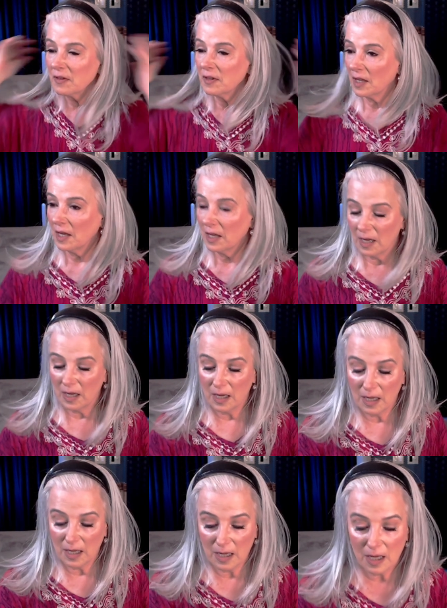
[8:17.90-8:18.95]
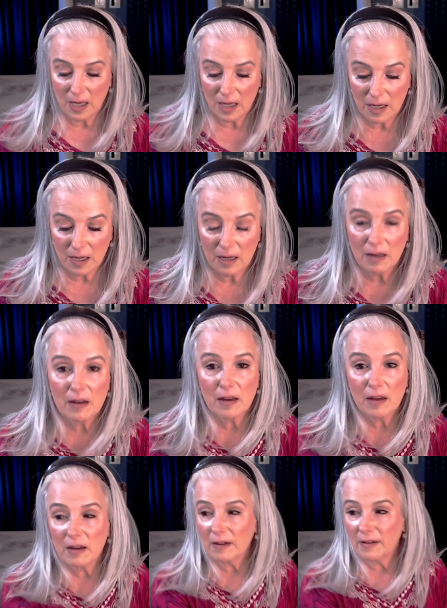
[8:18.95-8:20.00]

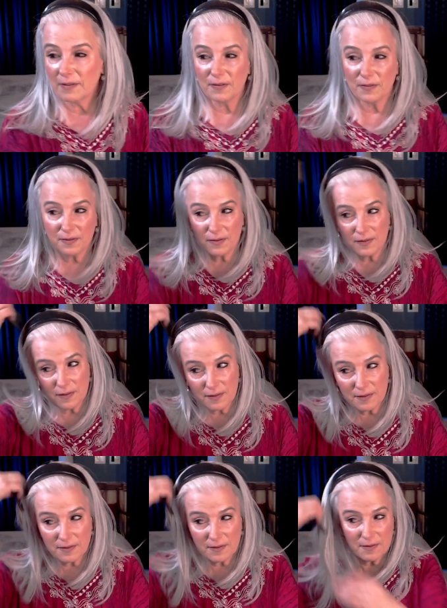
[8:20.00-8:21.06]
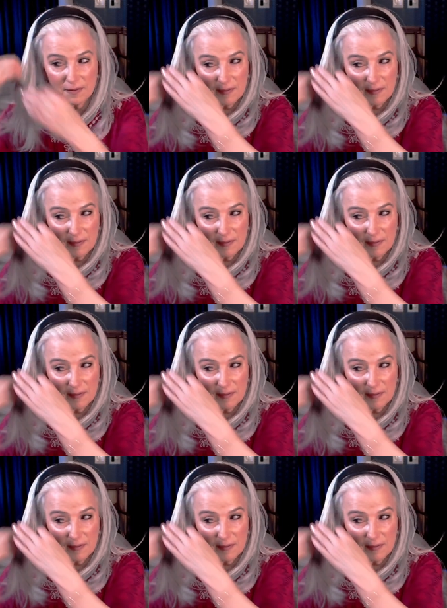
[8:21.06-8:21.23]
No one is speaking in this clip.